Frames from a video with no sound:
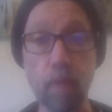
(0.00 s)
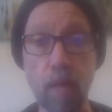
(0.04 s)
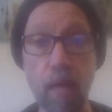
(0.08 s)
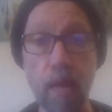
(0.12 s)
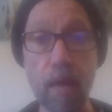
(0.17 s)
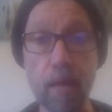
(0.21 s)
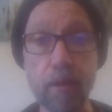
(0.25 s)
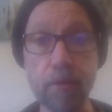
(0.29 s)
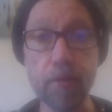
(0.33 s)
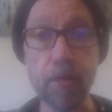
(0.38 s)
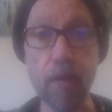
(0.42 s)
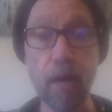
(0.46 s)

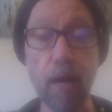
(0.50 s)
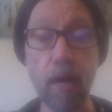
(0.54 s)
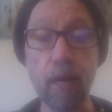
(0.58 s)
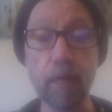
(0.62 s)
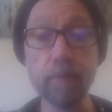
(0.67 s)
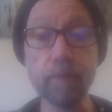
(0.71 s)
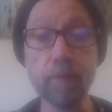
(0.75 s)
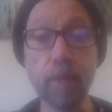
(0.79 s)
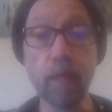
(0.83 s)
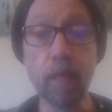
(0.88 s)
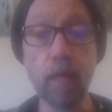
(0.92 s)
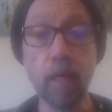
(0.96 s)
And
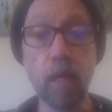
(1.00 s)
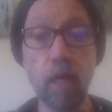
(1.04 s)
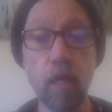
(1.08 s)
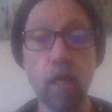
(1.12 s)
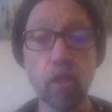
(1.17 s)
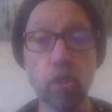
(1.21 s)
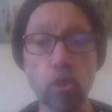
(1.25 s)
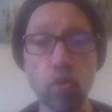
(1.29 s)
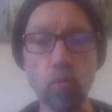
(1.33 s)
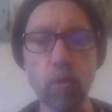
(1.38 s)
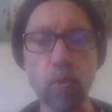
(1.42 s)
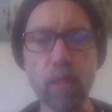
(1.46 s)

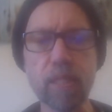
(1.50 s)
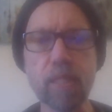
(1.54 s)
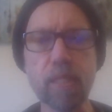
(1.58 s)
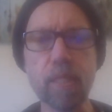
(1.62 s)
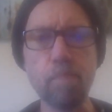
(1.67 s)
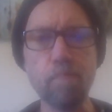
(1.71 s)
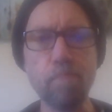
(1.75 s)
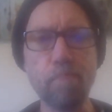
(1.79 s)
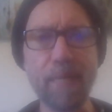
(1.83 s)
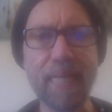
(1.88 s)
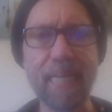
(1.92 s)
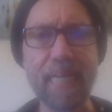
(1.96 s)
so what does
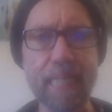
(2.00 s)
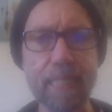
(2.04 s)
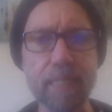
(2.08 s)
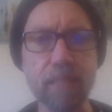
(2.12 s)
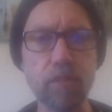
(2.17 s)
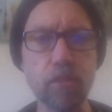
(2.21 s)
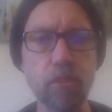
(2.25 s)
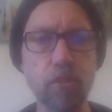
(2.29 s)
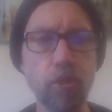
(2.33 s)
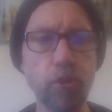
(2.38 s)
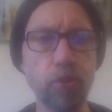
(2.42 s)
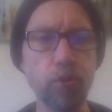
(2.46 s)
it
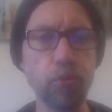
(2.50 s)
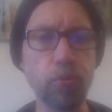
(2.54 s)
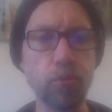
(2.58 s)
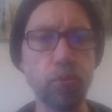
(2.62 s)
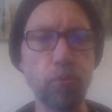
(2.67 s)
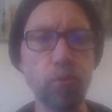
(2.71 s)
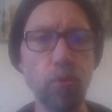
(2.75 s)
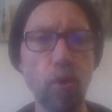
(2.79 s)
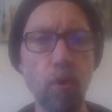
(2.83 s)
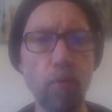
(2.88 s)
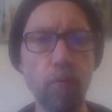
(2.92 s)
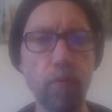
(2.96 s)
mean
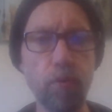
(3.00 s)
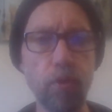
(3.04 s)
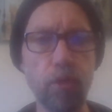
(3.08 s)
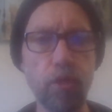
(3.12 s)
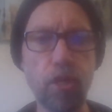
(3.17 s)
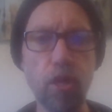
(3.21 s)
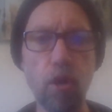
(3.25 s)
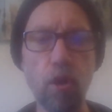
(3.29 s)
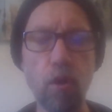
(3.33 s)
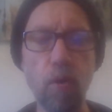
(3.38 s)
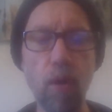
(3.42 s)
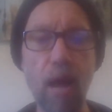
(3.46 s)
to,
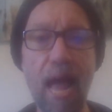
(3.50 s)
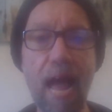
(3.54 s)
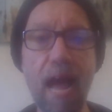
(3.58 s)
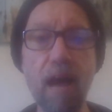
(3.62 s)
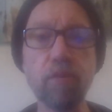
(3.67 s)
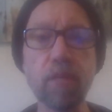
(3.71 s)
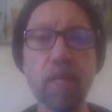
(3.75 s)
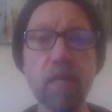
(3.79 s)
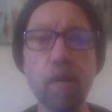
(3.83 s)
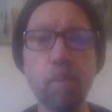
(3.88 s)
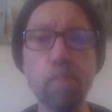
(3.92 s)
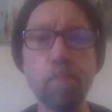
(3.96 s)
you know,
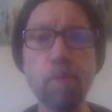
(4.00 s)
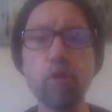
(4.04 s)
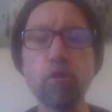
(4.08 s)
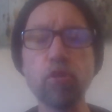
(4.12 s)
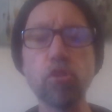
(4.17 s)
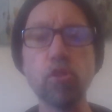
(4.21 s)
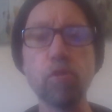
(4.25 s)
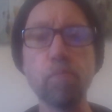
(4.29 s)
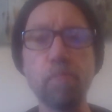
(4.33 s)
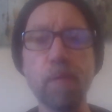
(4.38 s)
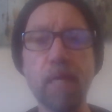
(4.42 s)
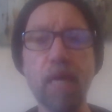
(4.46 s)
how can a
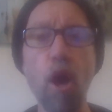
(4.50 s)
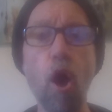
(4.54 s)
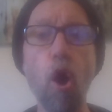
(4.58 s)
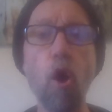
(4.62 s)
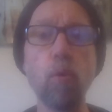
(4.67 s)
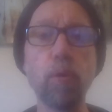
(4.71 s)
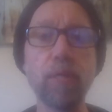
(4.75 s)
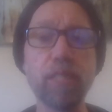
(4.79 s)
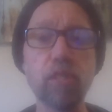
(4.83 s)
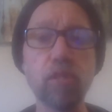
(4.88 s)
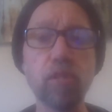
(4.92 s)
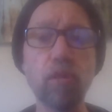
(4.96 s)
person be
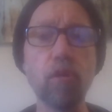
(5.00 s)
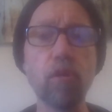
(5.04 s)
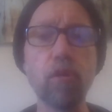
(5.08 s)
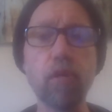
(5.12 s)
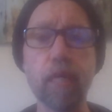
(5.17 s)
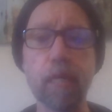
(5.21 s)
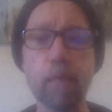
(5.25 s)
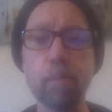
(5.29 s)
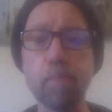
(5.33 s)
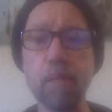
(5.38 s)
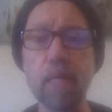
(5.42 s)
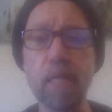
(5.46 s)
always
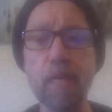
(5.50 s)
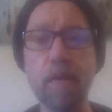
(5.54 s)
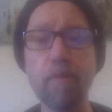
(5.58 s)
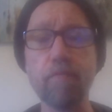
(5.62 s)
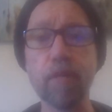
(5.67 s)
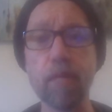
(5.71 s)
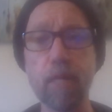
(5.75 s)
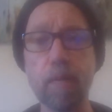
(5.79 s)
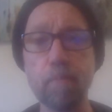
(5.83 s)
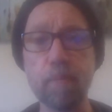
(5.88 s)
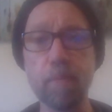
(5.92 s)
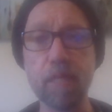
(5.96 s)
learning but
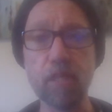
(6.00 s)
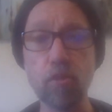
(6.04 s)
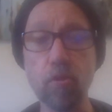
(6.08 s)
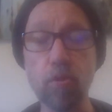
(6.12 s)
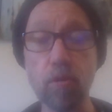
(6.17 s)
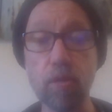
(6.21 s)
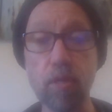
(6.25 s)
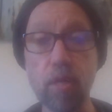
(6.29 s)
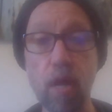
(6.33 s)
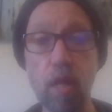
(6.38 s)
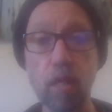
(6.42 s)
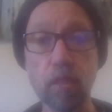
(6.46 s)
never coming
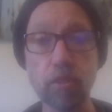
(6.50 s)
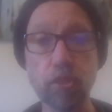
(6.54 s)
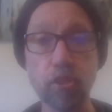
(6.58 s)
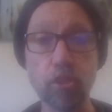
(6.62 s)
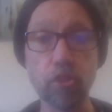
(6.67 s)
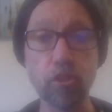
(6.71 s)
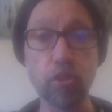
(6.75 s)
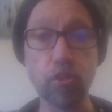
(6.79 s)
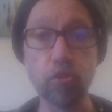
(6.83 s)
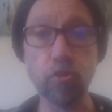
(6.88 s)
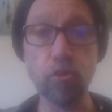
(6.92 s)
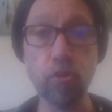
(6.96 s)
to a
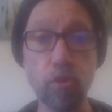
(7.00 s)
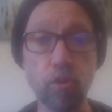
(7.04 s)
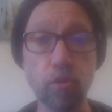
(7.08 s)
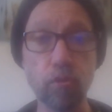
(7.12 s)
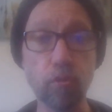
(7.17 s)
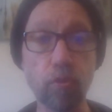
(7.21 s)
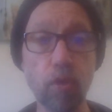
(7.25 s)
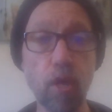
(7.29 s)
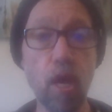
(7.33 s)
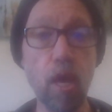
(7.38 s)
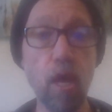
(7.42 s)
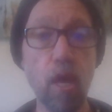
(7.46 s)
knowledge of the
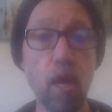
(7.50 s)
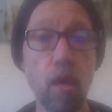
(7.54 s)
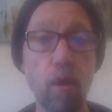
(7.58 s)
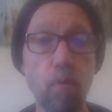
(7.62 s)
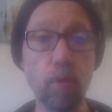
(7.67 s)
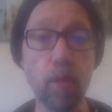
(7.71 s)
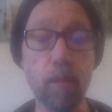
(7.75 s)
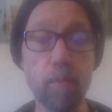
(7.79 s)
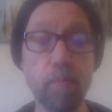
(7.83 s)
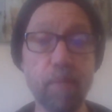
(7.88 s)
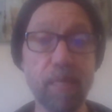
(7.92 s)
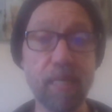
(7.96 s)
truth?
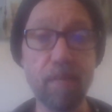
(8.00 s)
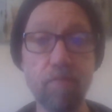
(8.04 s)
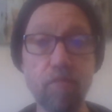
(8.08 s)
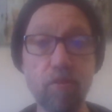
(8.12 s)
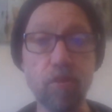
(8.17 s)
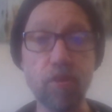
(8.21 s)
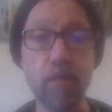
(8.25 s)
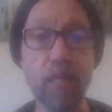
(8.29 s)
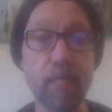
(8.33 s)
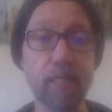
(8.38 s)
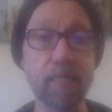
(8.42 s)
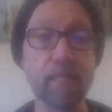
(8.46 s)
Well, let me
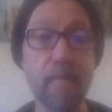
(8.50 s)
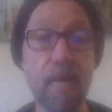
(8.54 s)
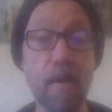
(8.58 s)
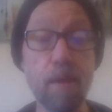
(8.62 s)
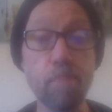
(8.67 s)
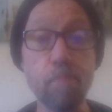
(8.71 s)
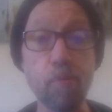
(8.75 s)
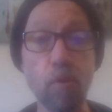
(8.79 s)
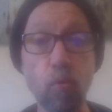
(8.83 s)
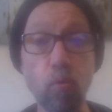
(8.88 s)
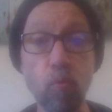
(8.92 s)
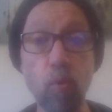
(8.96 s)
give you an
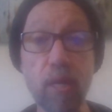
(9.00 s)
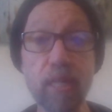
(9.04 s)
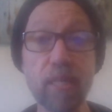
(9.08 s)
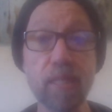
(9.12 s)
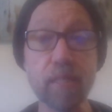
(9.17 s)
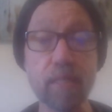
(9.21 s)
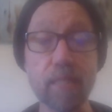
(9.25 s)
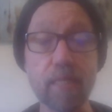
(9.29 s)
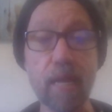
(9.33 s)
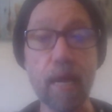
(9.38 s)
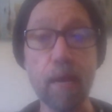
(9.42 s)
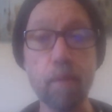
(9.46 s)
example. One
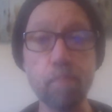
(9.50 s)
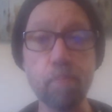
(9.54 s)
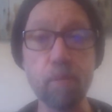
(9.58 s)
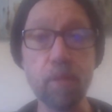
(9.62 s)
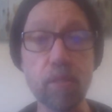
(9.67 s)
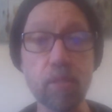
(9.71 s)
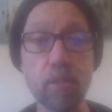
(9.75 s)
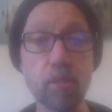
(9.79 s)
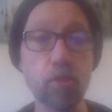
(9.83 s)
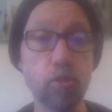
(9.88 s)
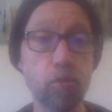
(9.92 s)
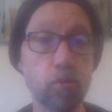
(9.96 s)

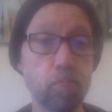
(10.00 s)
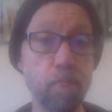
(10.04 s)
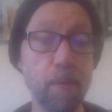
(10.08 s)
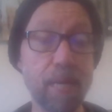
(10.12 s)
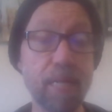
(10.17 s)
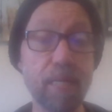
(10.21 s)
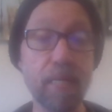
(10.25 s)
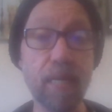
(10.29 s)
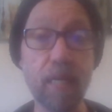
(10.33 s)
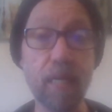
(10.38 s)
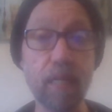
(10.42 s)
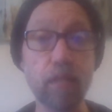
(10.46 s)
example is
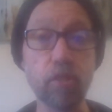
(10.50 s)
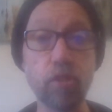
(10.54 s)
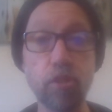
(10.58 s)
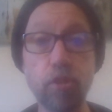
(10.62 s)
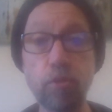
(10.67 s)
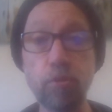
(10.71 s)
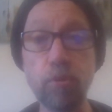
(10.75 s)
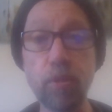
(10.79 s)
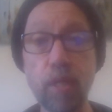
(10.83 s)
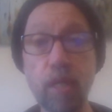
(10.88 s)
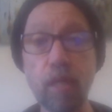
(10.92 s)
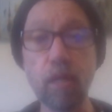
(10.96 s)
spending
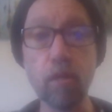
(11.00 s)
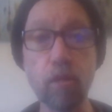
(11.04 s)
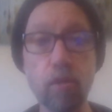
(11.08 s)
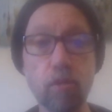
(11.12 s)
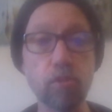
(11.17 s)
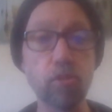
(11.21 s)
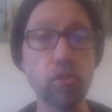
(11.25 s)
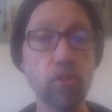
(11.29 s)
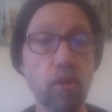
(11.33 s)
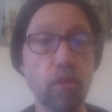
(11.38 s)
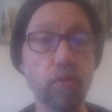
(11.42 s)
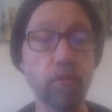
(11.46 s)
2
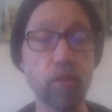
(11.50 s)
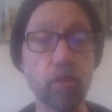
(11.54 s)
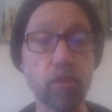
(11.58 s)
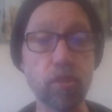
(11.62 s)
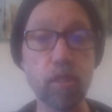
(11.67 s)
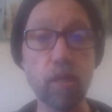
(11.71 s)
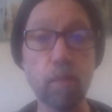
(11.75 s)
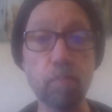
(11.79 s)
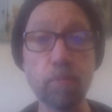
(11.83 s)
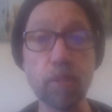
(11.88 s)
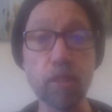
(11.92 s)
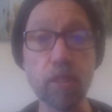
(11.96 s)
years on the
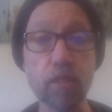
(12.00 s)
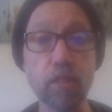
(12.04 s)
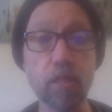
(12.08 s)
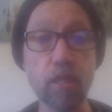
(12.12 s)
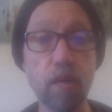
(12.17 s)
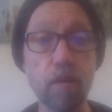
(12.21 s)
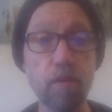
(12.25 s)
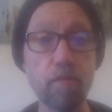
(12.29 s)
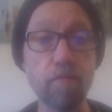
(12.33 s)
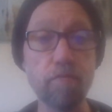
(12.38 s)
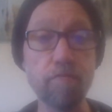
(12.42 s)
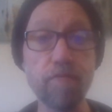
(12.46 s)

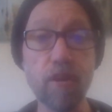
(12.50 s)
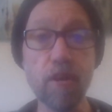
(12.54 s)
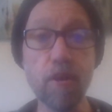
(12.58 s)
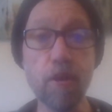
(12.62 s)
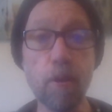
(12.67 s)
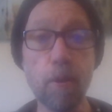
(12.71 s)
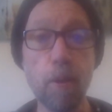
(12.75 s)
subject of,